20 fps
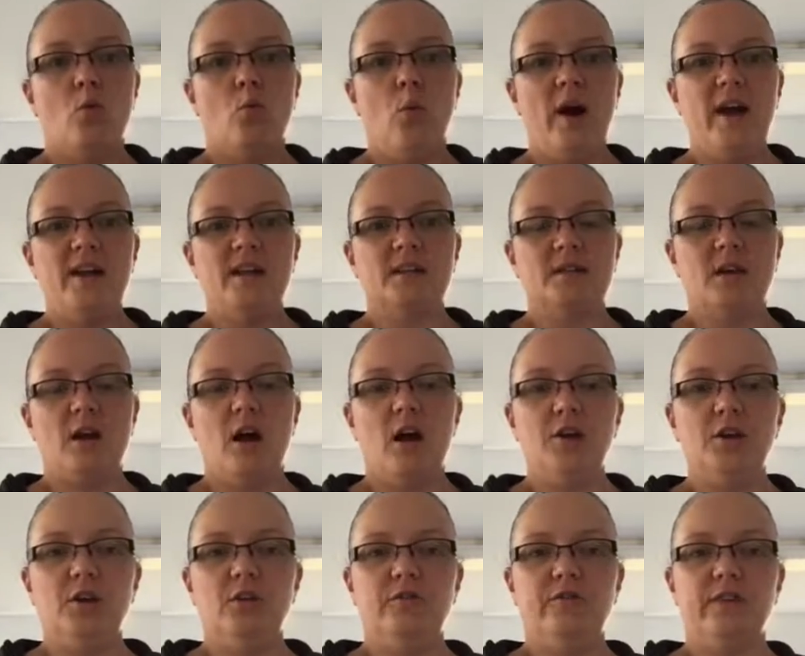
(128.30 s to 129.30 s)
Why is
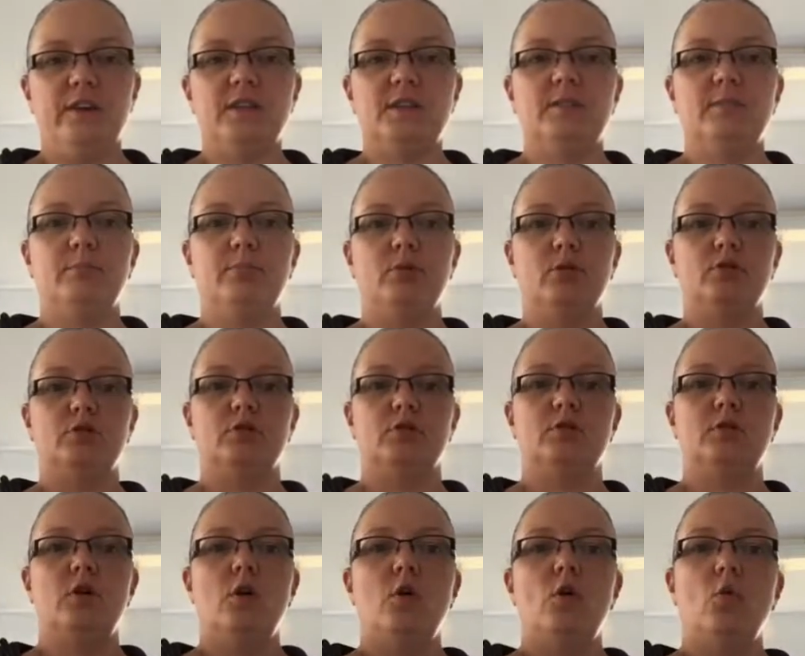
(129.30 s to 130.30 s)
cardio fitness
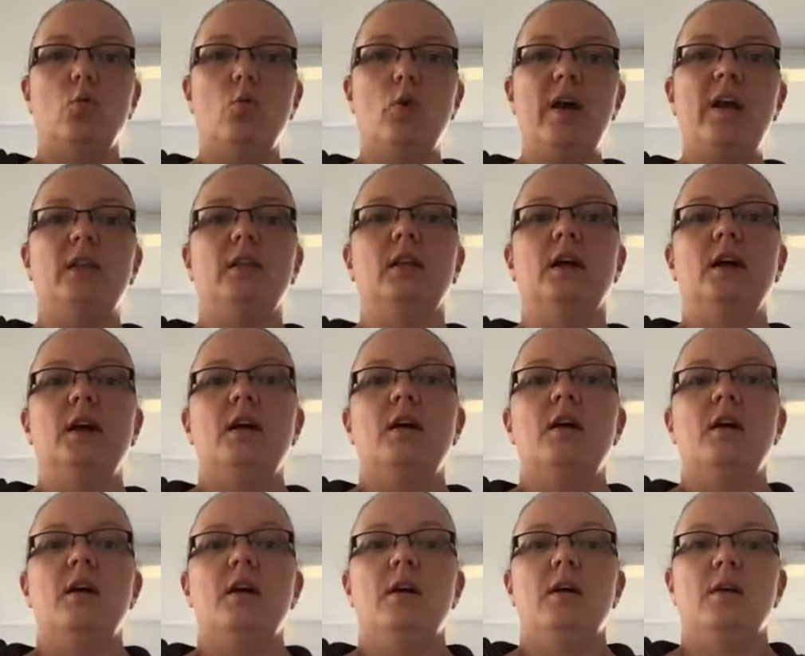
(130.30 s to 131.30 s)
important? Well,
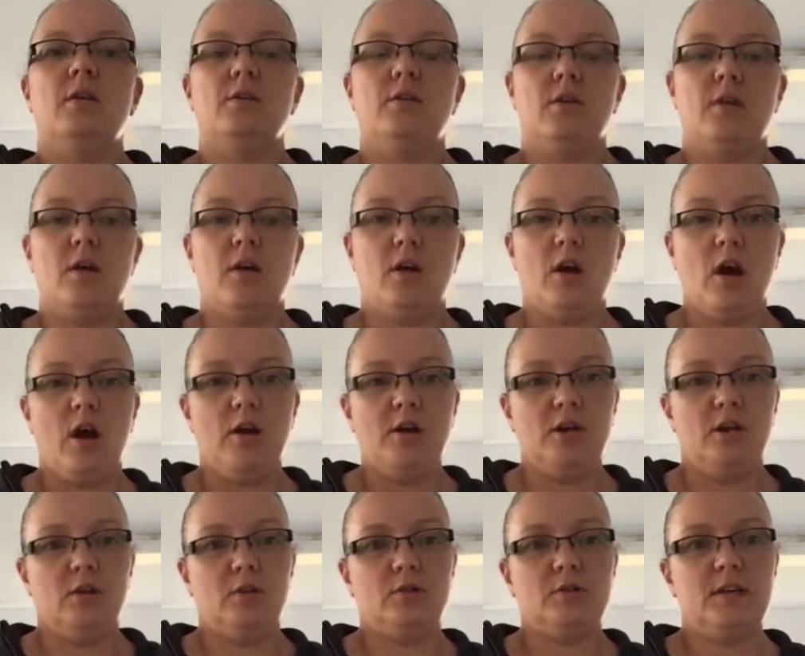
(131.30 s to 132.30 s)

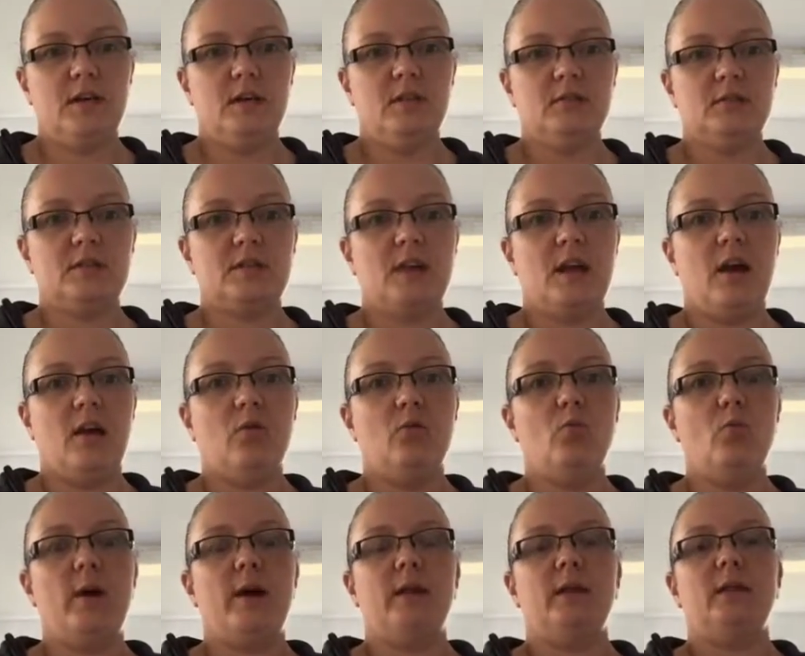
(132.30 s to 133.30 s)
cardio tells us how
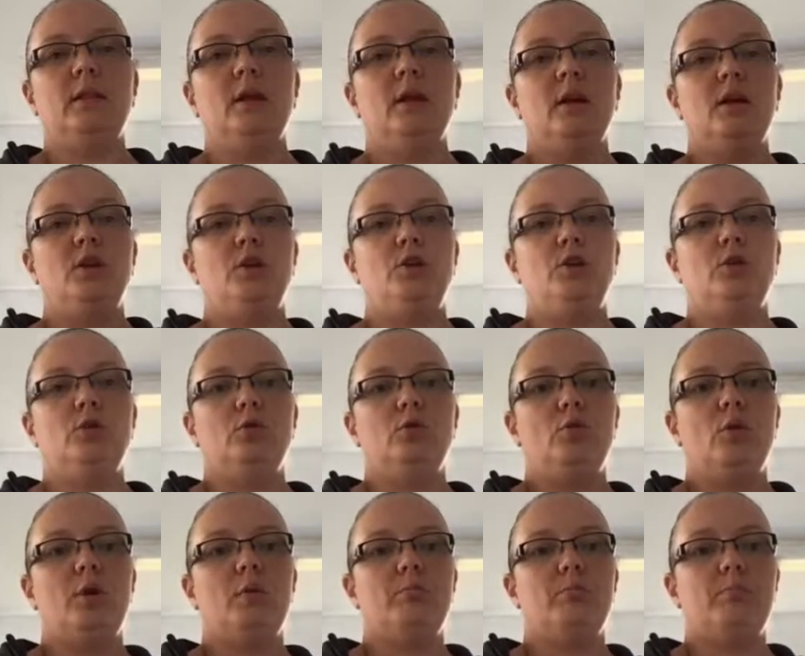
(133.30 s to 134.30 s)
well
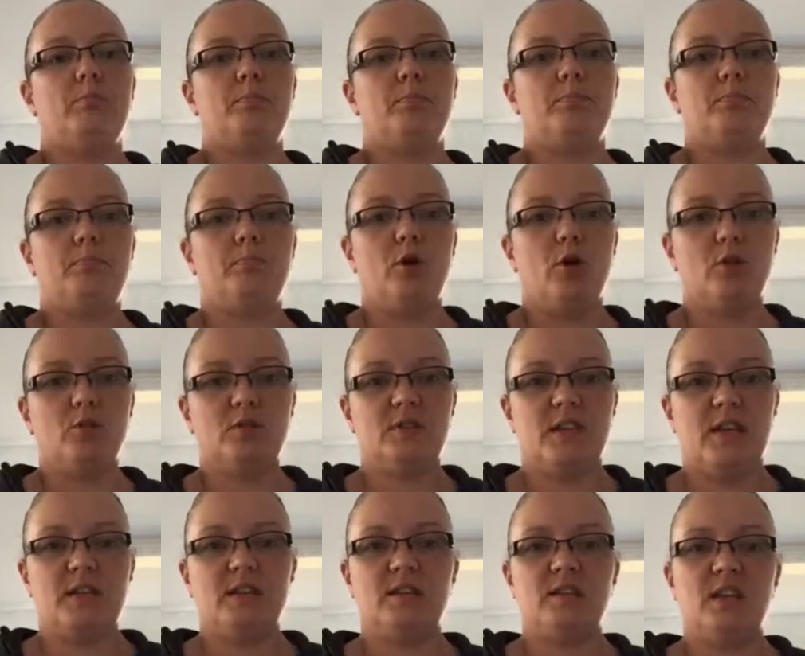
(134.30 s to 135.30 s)
you
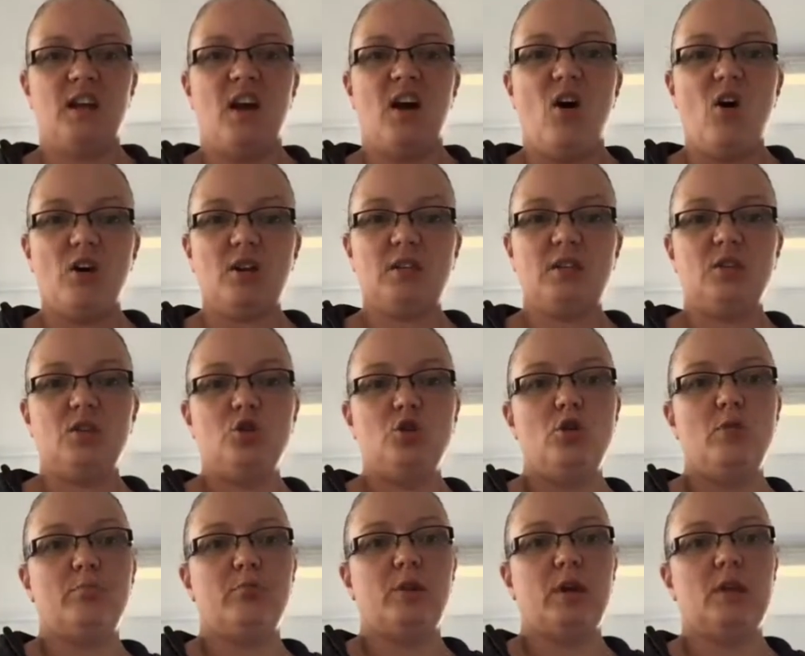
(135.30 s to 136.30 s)
process the oxygen
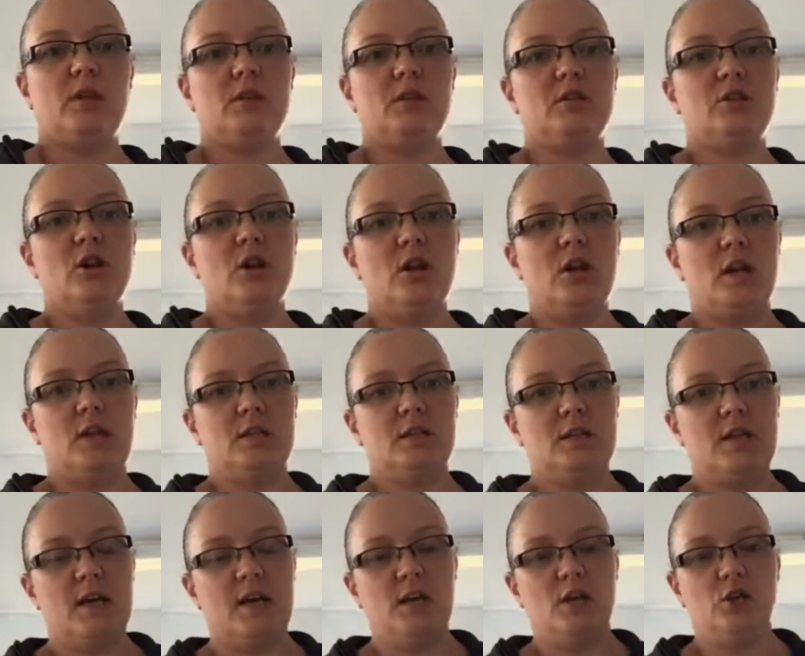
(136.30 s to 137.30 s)
you breathe and turn it
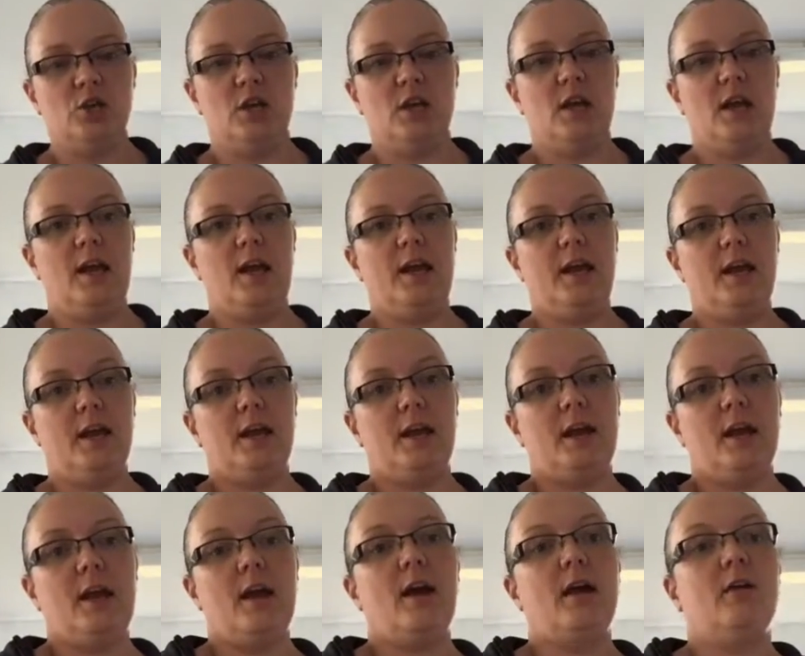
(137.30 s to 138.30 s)
into energy,
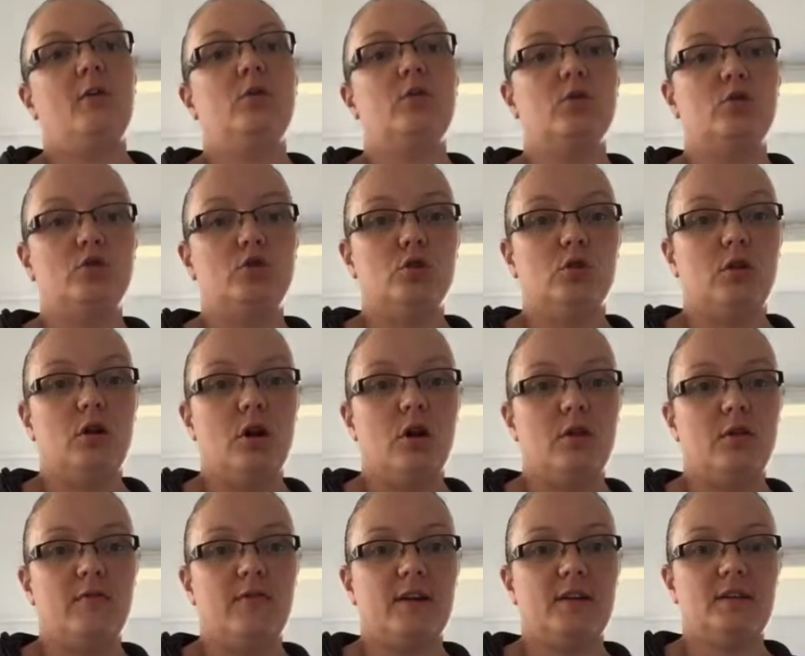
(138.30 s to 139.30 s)
aka how good your
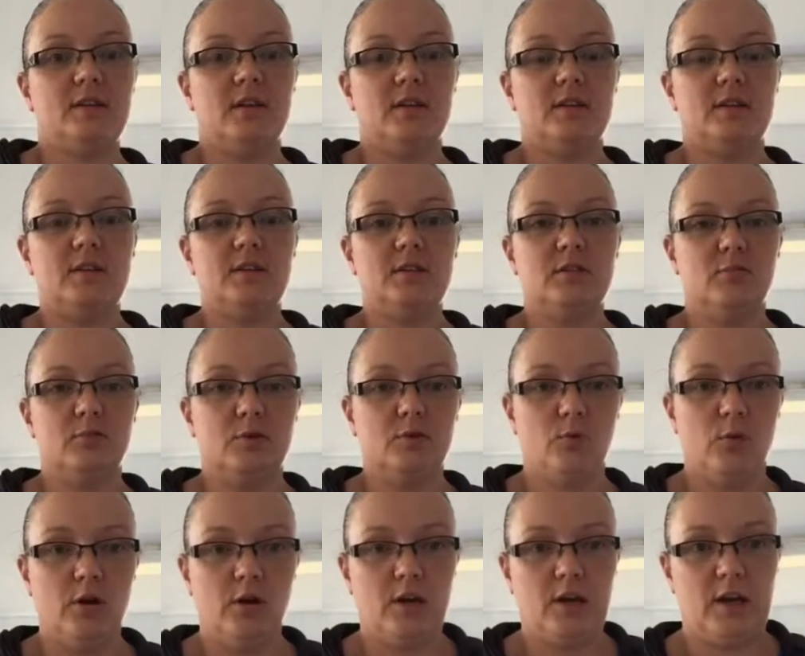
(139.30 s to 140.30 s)
cardiovascular system is
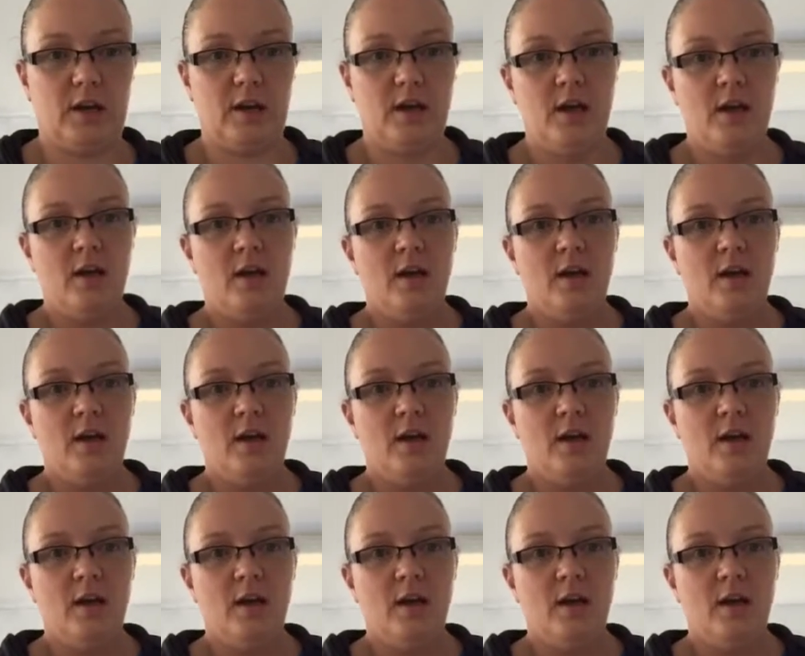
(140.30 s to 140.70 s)
working.